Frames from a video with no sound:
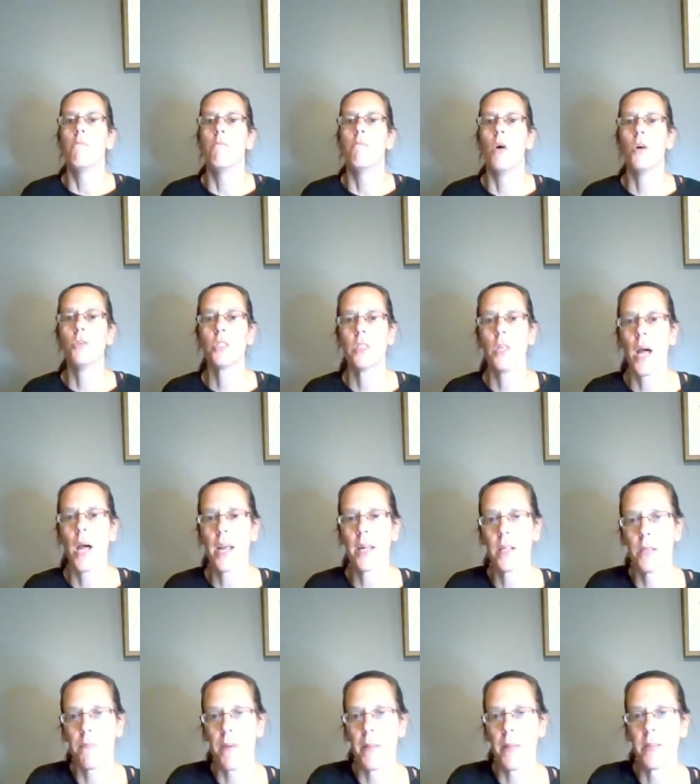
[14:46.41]
Most
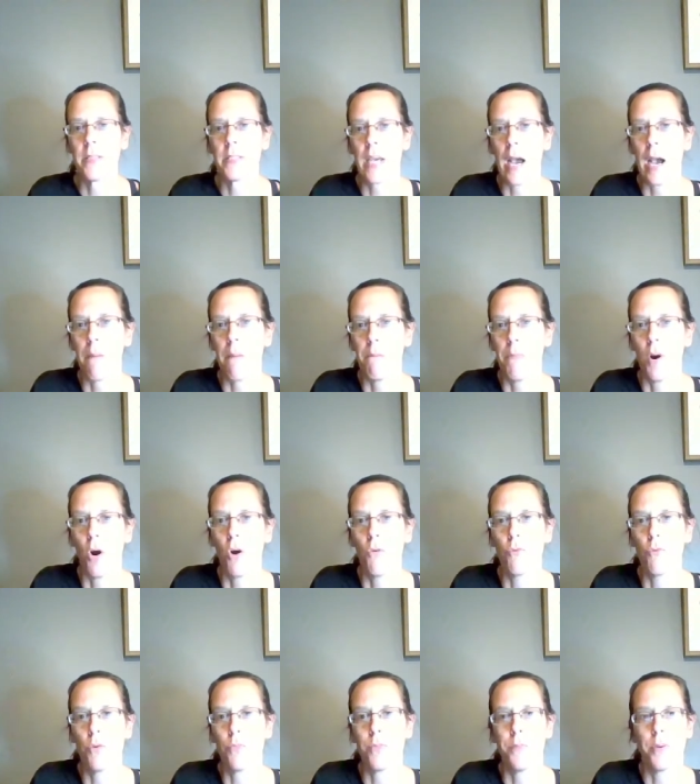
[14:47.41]
likely by the time
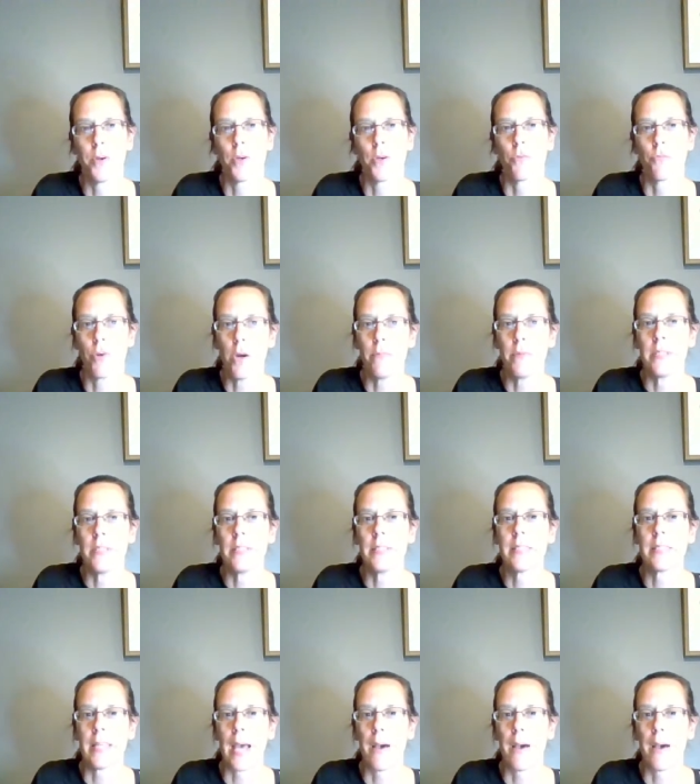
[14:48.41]
Paul wrote the book of Romans,